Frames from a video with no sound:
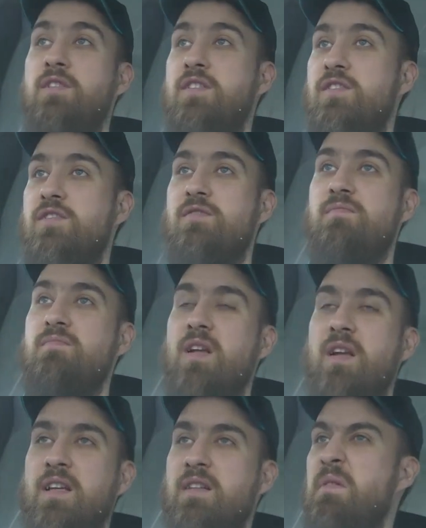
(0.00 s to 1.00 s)
It's
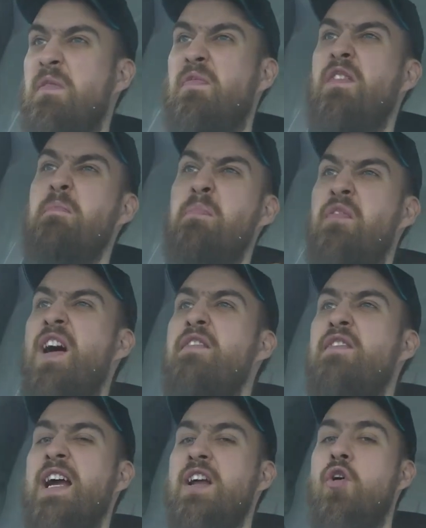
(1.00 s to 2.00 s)
very,
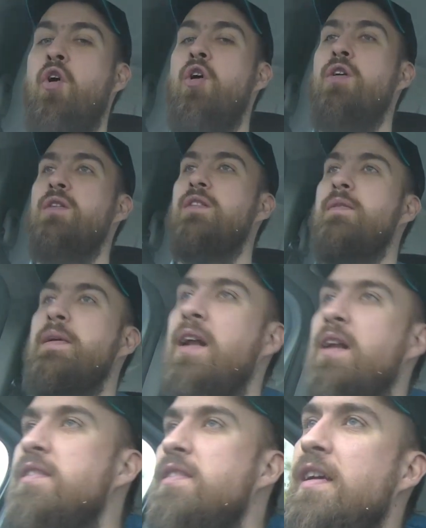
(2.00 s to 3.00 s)
very long, to be
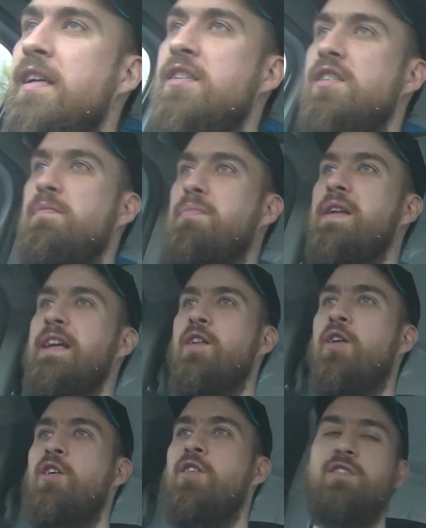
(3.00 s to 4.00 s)
honest. It's pretty
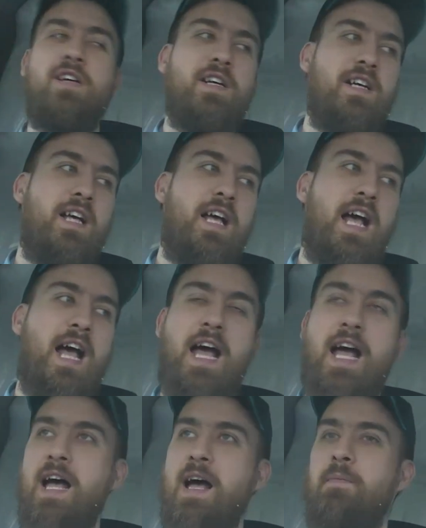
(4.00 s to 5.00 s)
long,
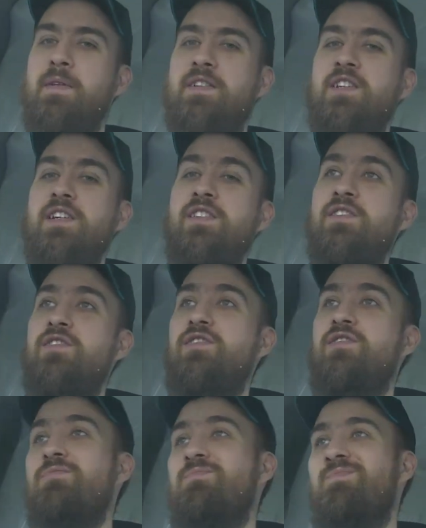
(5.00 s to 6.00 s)
which
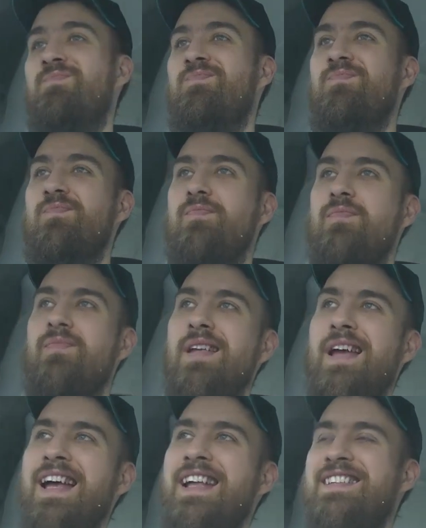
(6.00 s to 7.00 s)
is
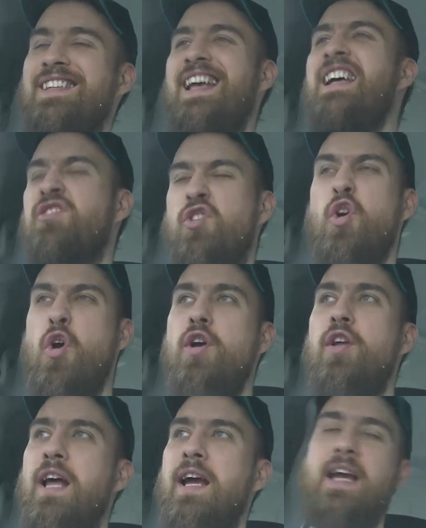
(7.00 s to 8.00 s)
it's
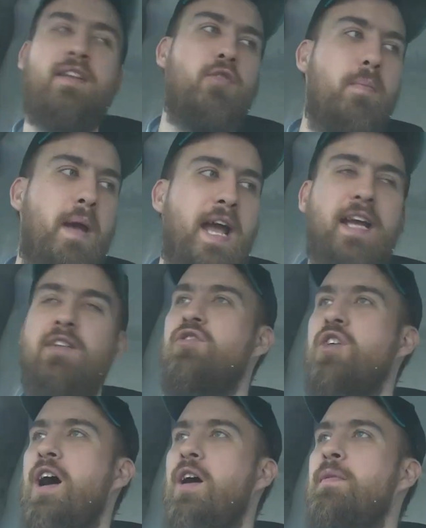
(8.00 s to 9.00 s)
good. Like, I don't mind
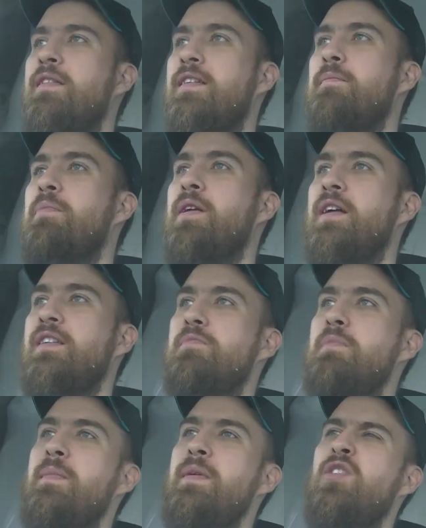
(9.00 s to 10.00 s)
trowel with it, but it's
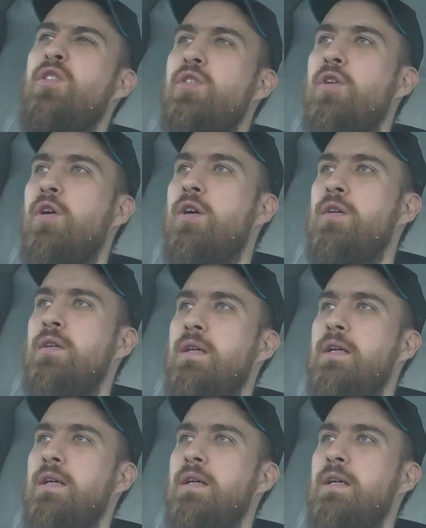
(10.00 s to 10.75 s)
maybe too long.